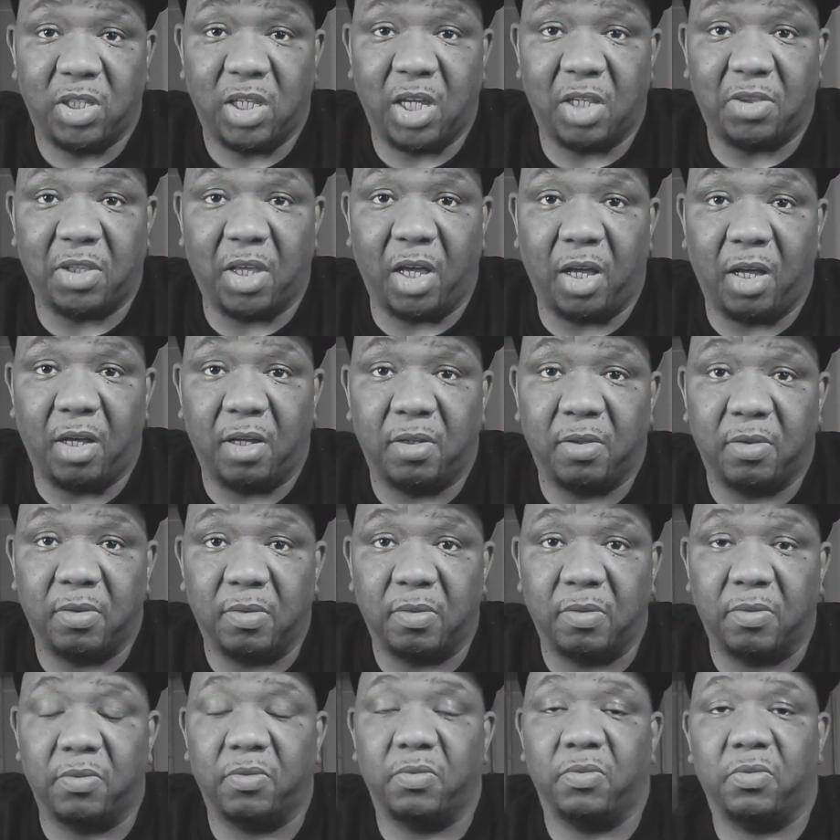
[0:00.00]
Yatta.
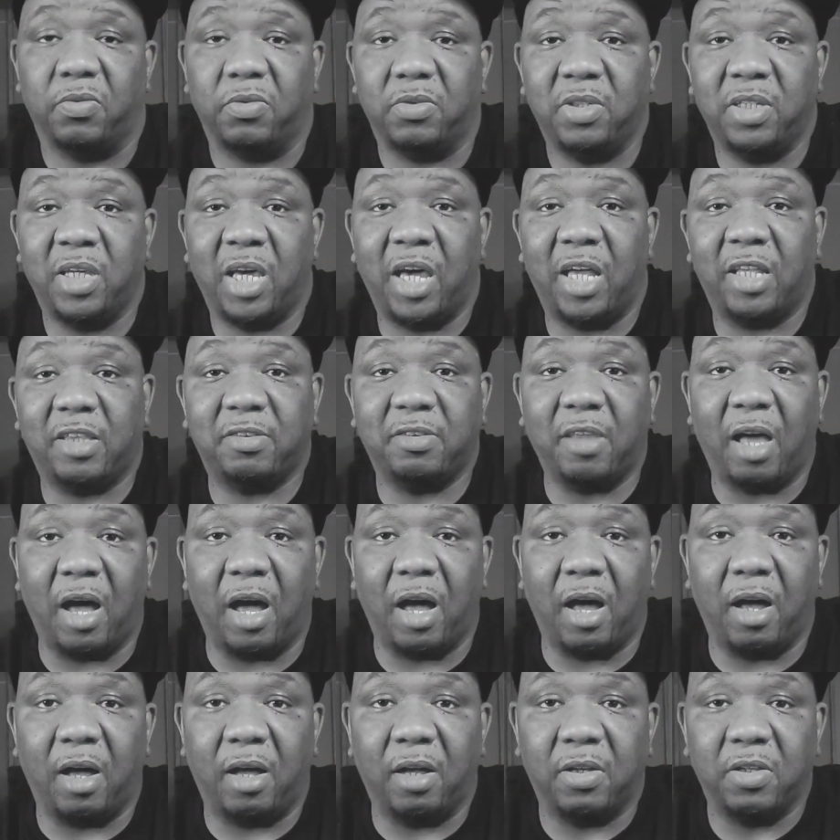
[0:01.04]

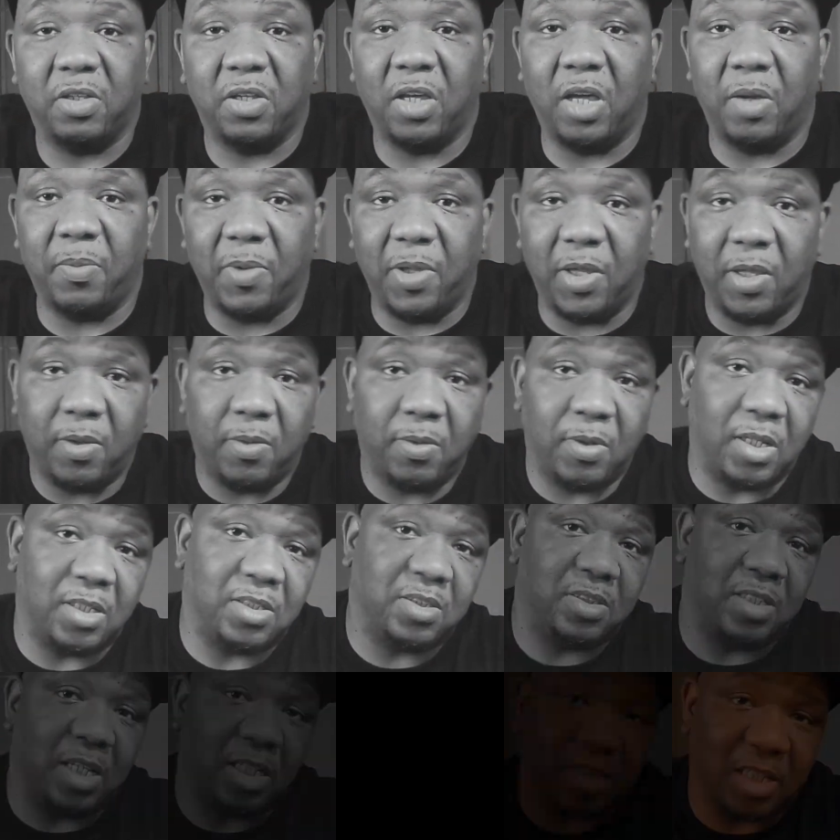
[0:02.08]
Yatta. You hear me?
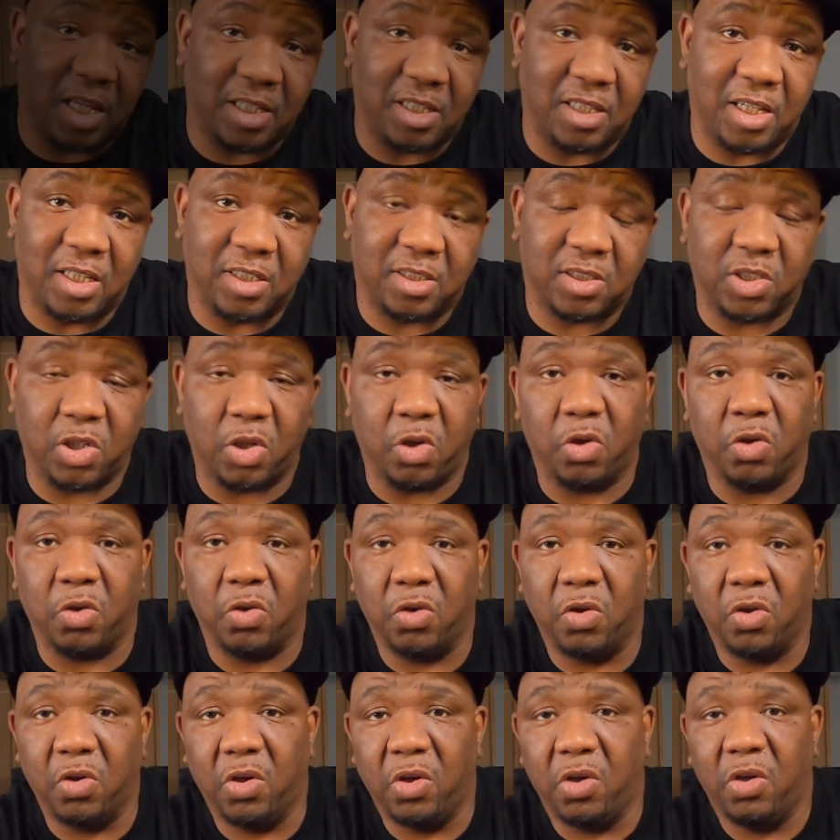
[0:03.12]
That's like yes
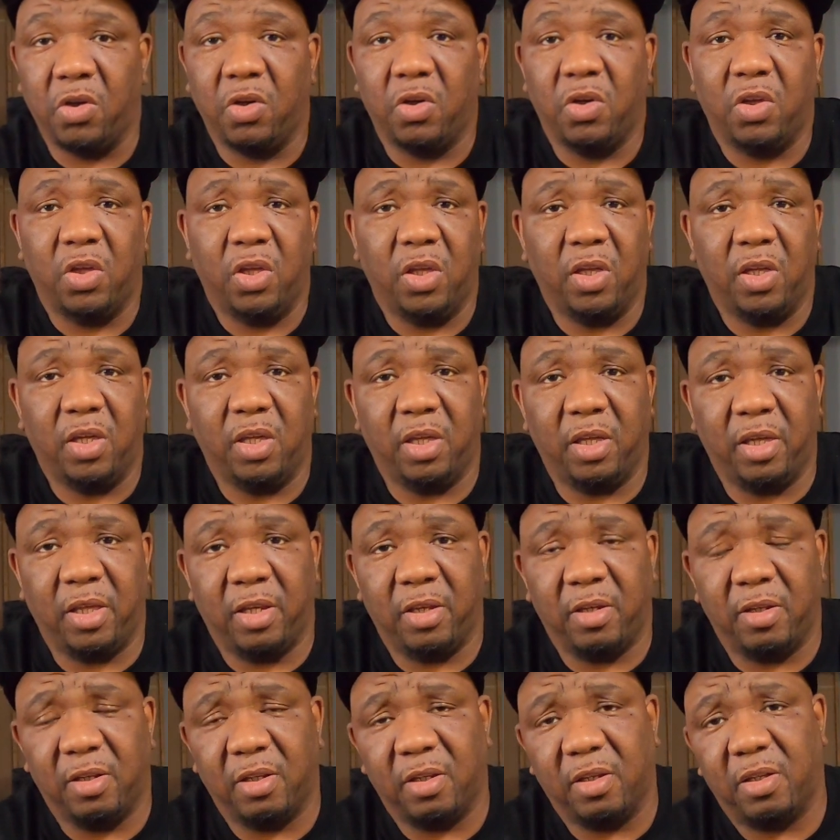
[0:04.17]
sir
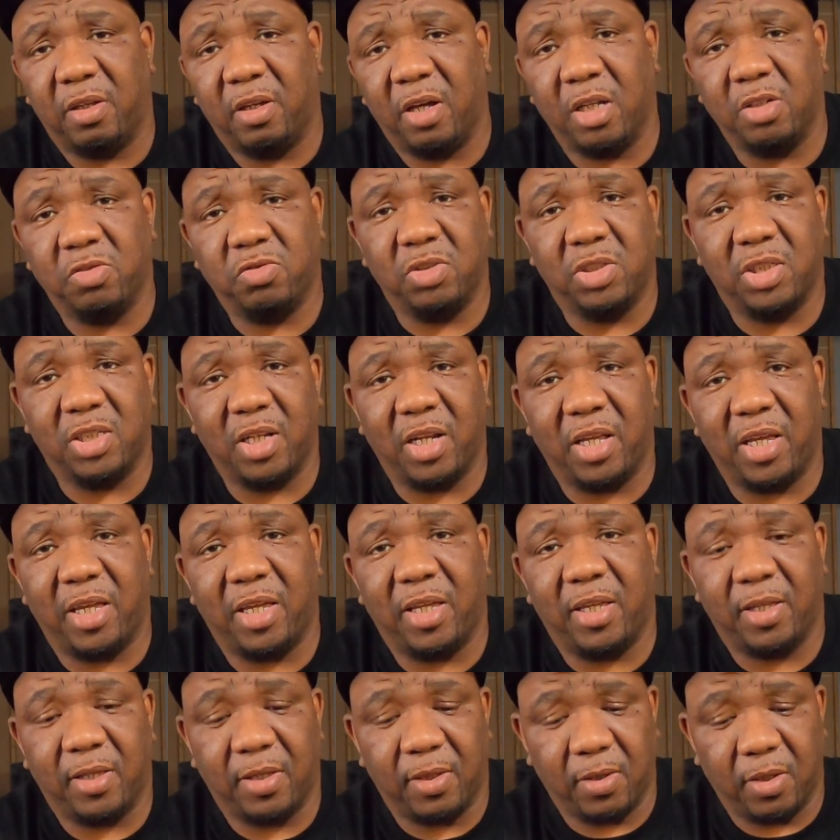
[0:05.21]
in country
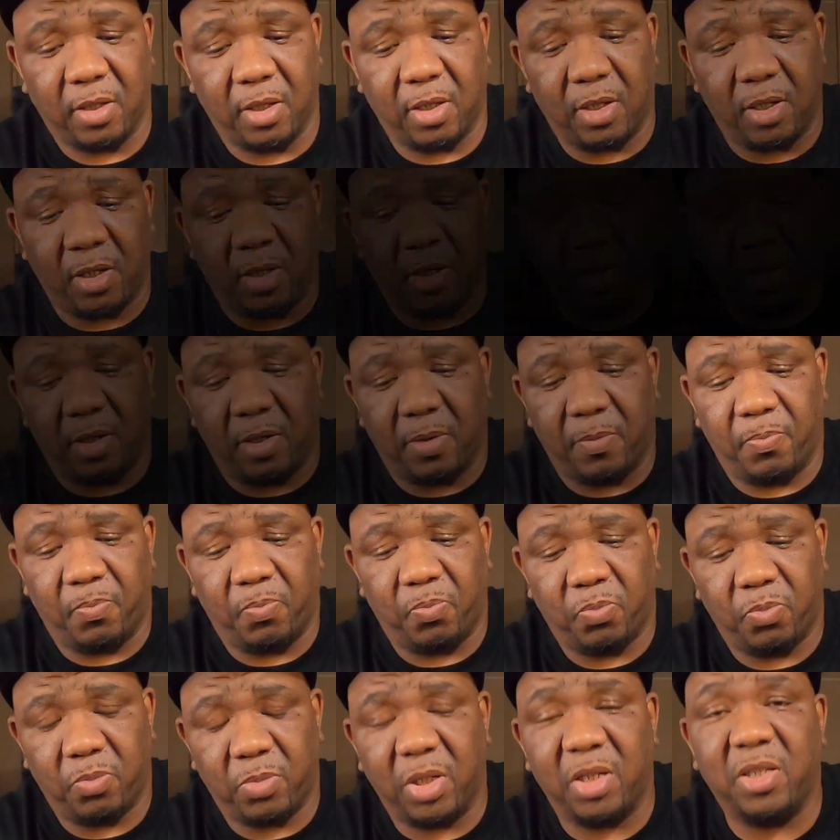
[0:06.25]
slang.
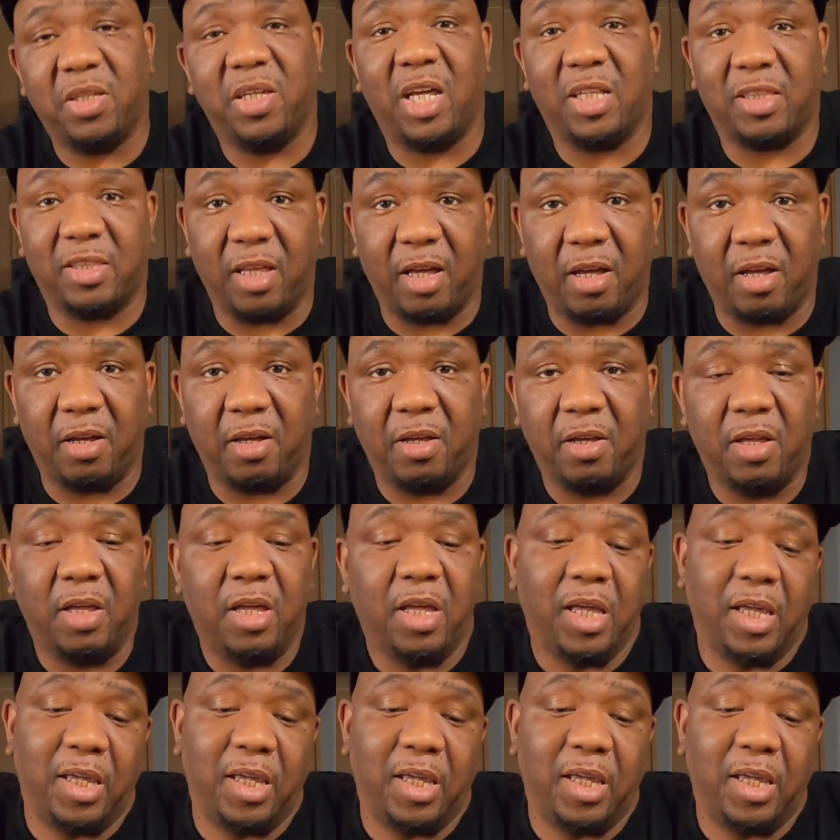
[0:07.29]
But yatta,